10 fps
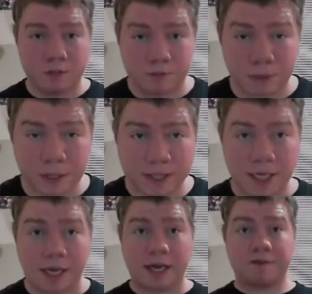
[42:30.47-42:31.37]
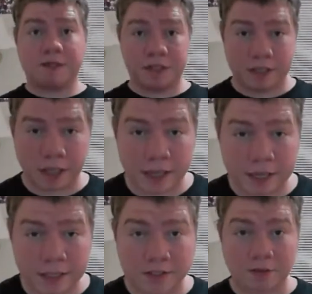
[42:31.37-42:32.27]
But yeah, I have to delay
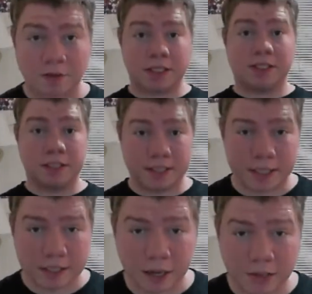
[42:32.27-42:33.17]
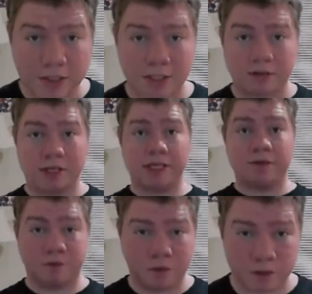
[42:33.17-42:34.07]
it so I can at least get a concentrate
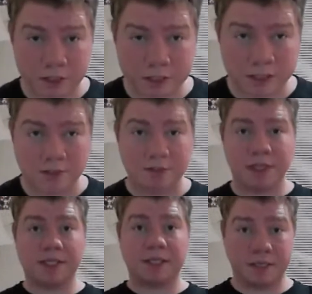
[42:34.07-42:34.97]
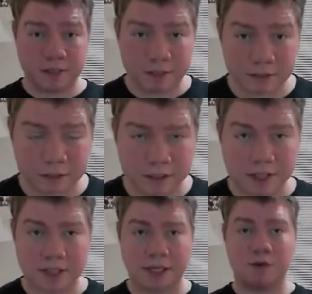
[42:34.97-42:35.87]
for at least some of the main
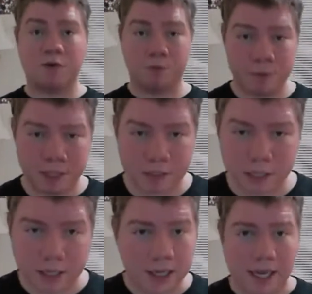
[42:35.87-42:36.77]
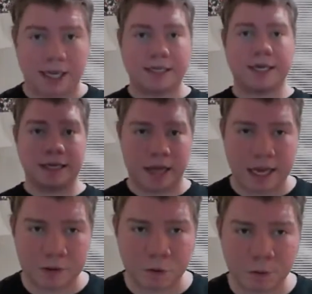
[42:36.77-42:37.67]
characters that will appear. And again,
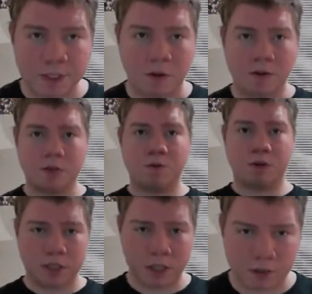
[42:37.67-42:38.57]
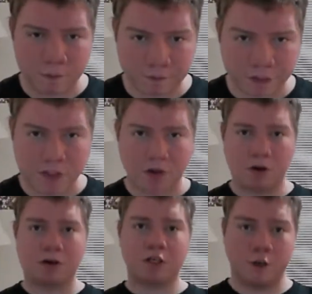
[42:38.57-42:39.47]
I will be only working on the first
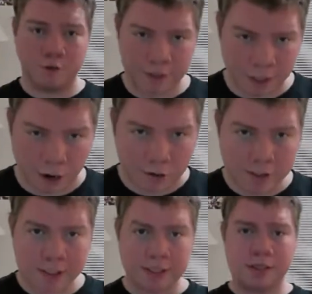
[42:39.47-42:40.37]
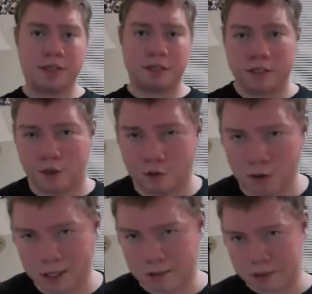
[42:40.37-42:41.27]
arc of Jolly. Don't
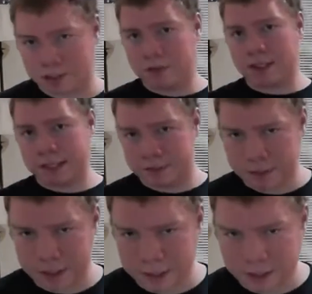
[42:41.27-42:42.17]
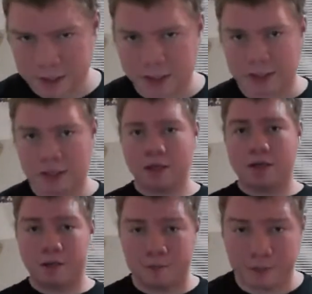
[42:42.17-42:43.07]
worry, I will still continue the series.
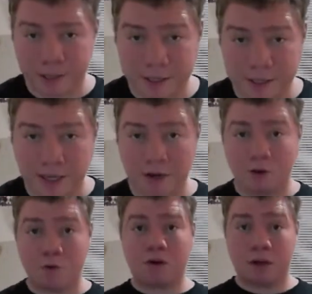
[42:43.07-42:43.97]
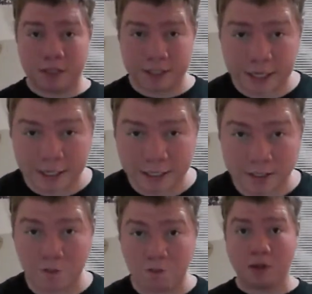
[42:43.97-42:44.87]
But I will work on a
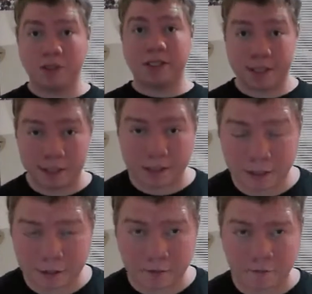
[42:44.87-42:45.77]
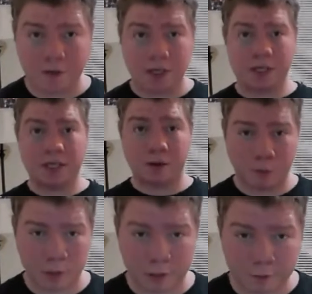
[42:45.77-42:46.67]
second once I get to finish up
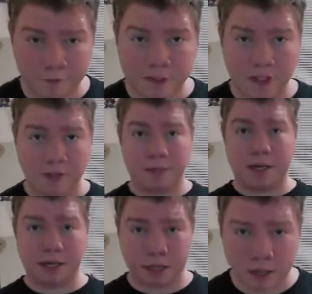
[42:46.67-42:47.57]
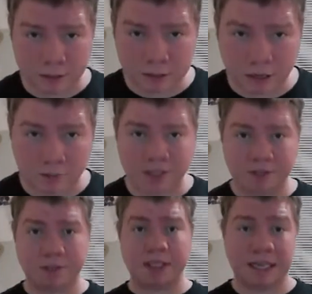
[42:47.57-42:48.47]
with some of my other comics,
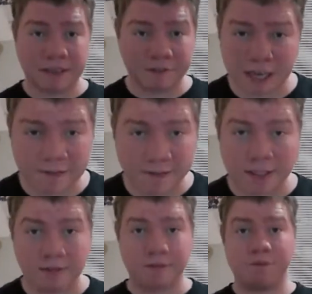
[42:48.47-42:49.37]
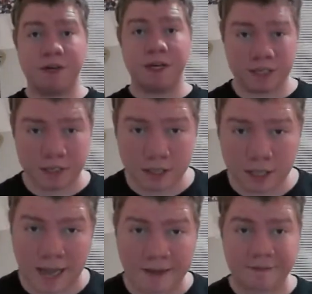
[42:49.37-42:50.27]
because I haven't
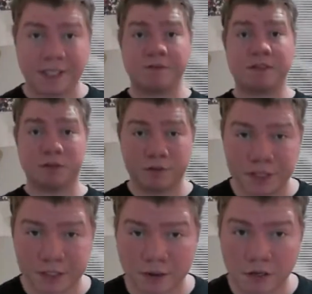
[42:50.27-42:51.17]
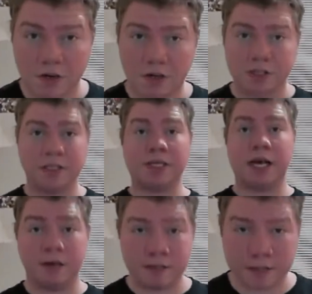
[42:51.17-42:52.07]
even truly started on the
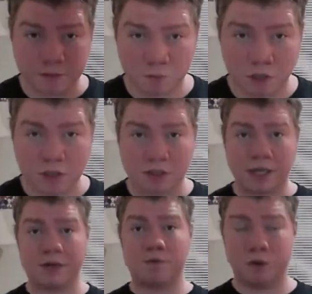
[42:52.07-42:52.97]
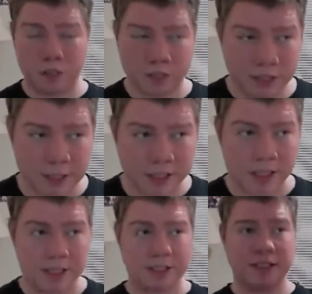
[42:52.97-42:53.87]
Alice in Wonderland one, the
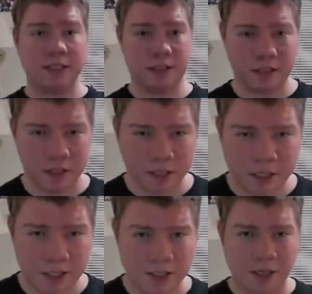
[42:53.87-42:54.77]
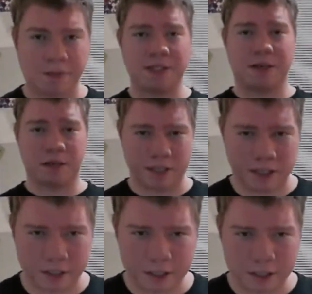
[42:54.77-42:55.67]
19 something
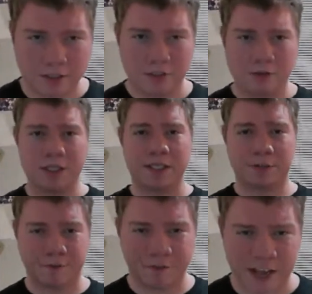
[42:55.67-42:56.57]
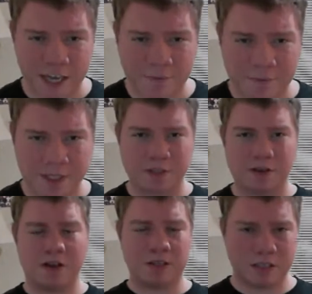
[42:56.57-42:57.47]
such, which is a fact based
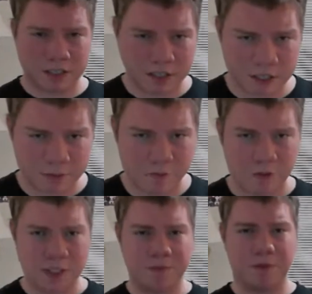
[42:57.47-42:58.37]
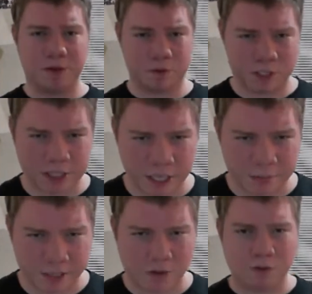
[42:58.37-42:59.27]
on when the book came
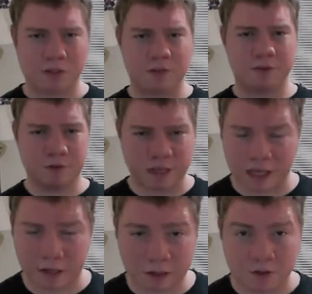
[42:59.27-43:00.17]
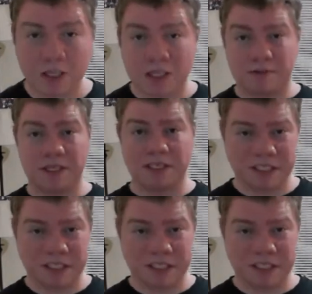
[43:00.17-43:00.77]
out or the movie. I don't know, but